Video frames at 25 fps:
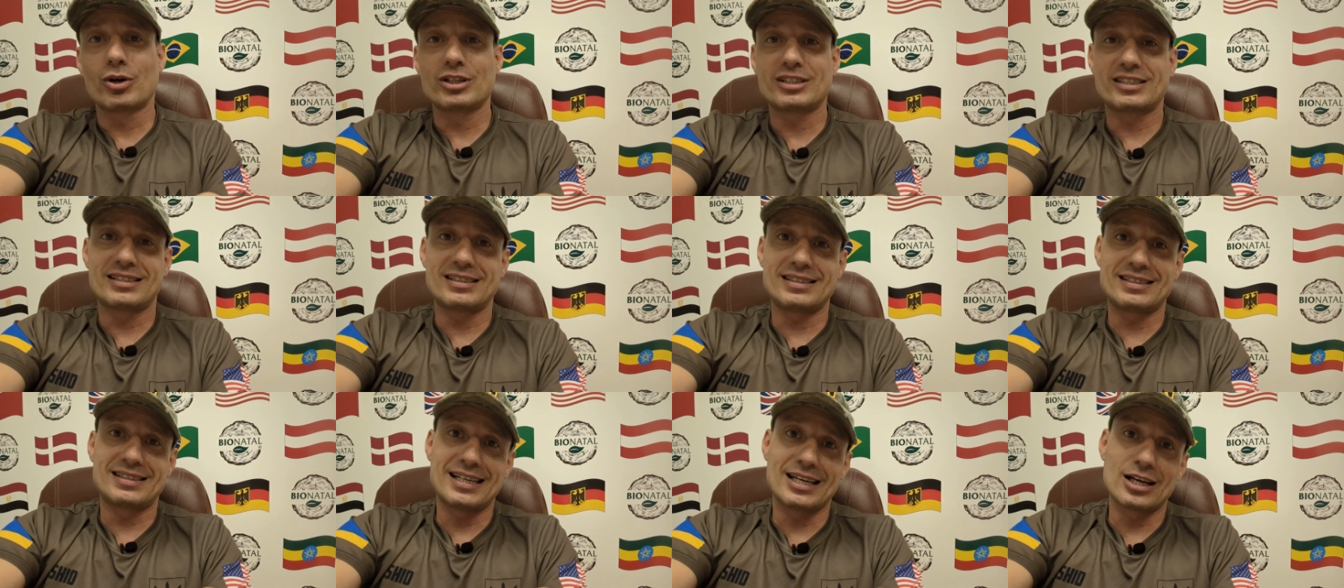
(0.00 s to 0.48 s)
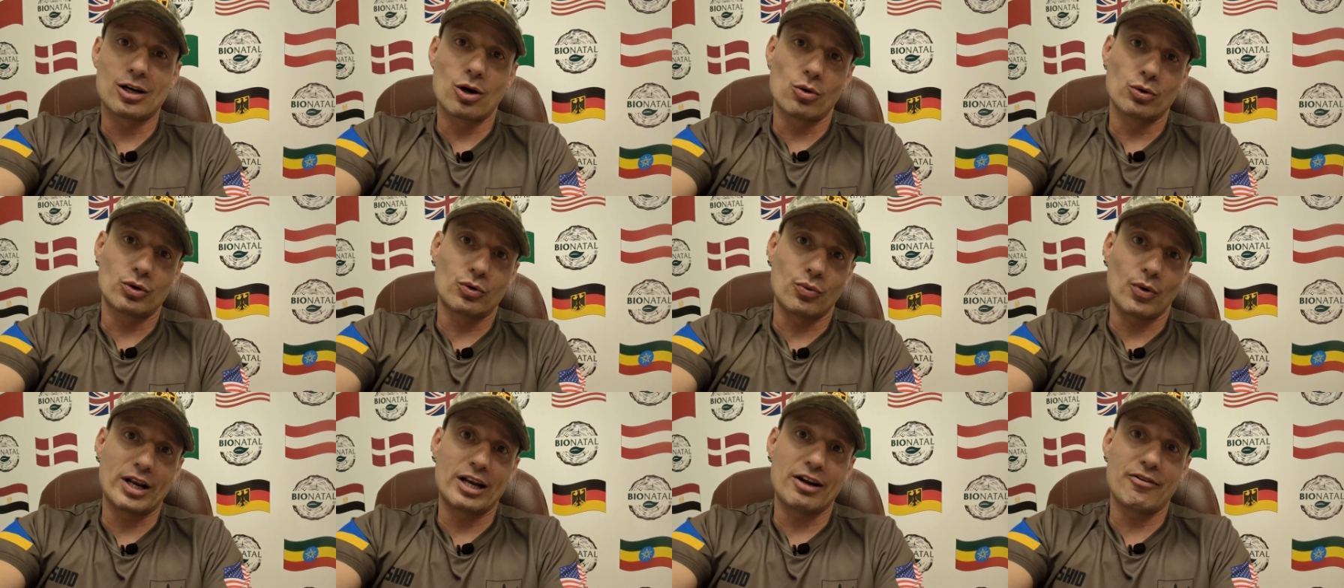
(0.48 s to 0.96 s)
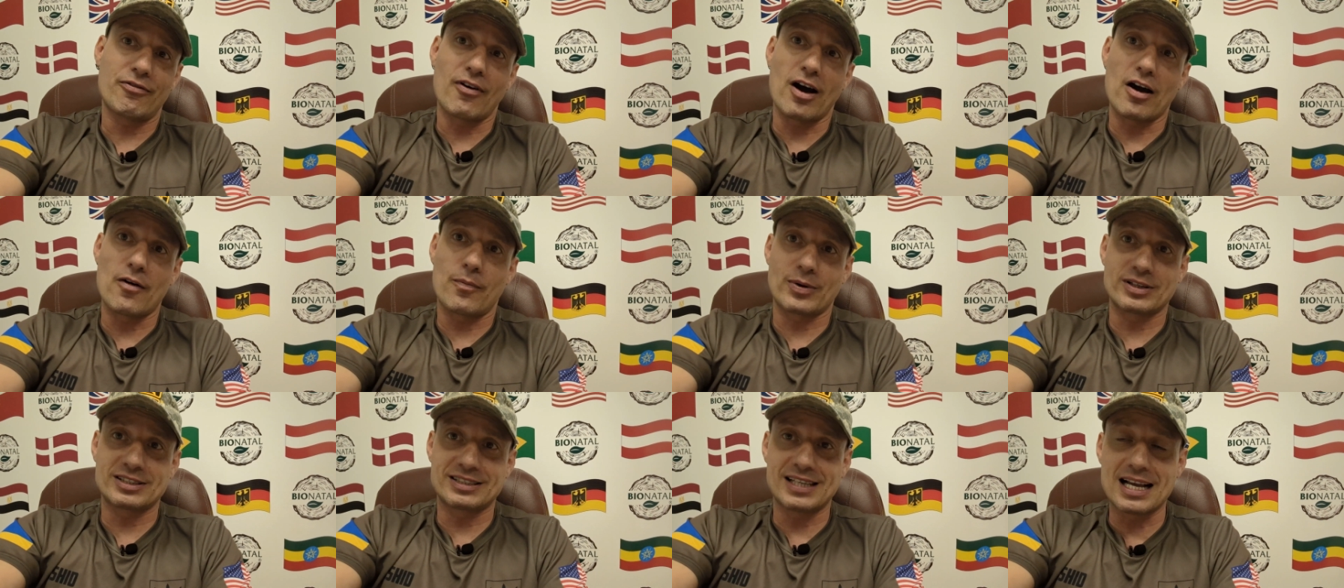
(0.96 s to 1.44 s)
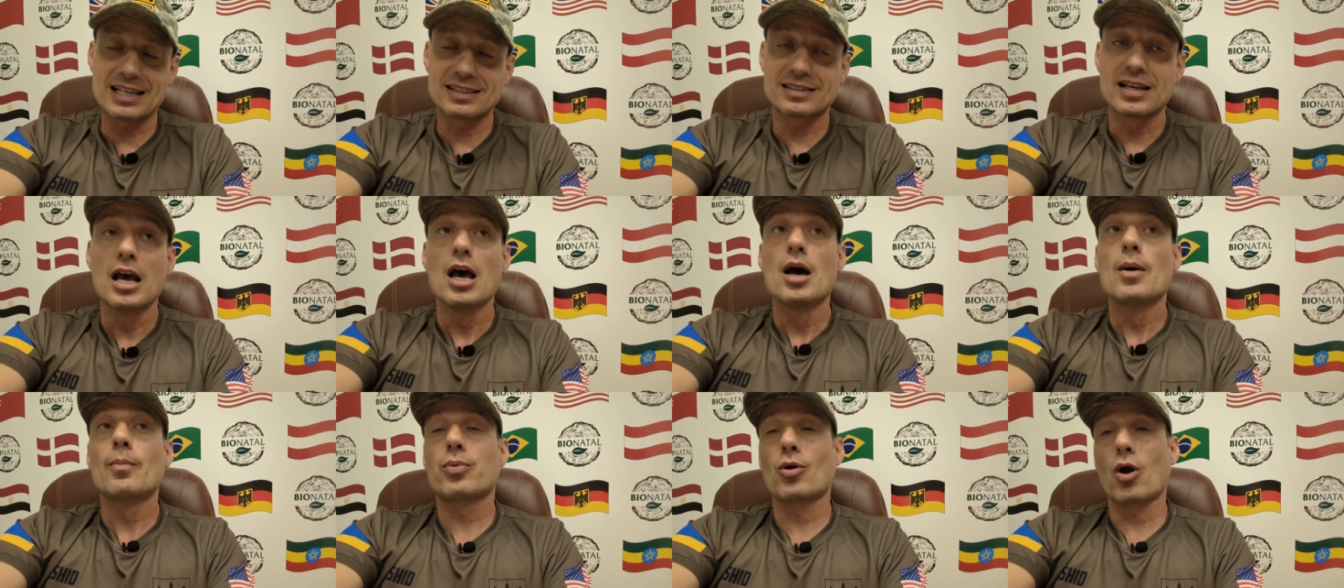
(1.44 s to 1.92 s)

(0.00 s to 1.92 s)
was zero point two five percent.